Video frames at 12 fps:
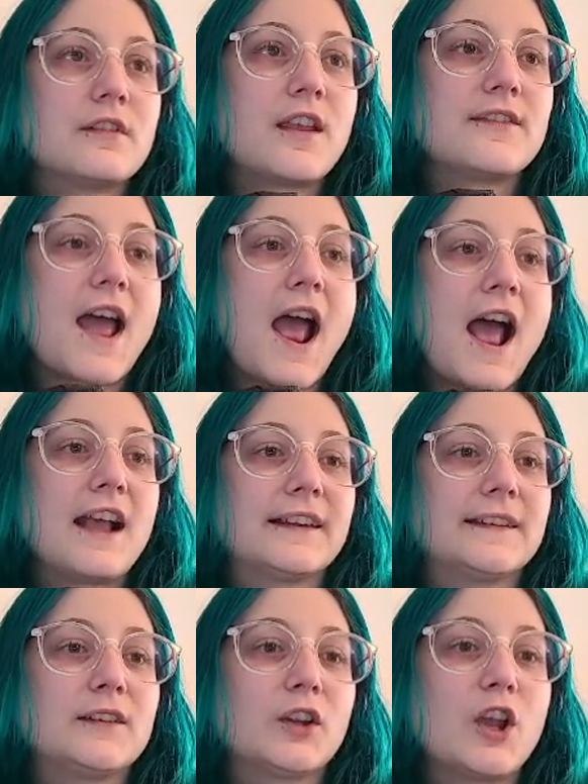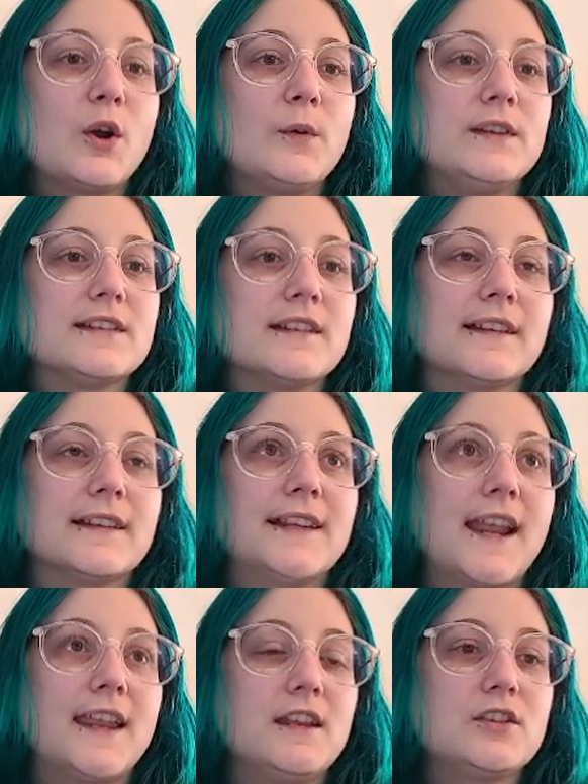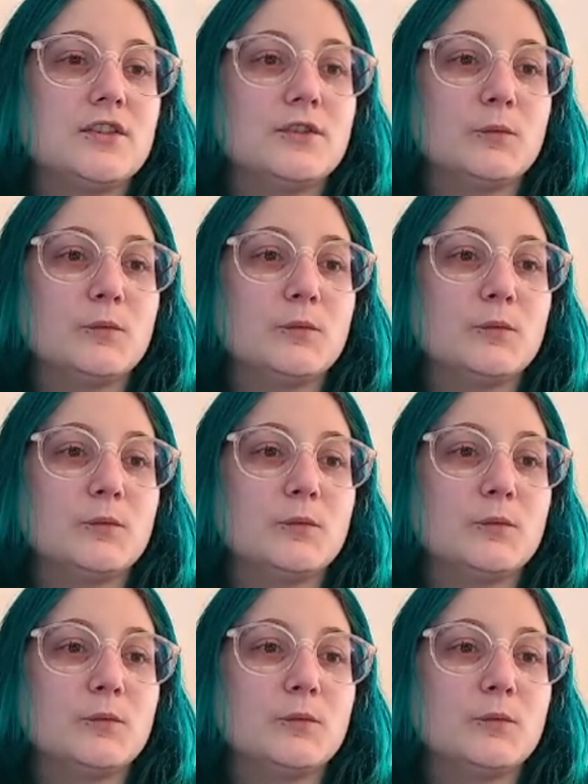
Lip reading: That has to go into the 2nd too,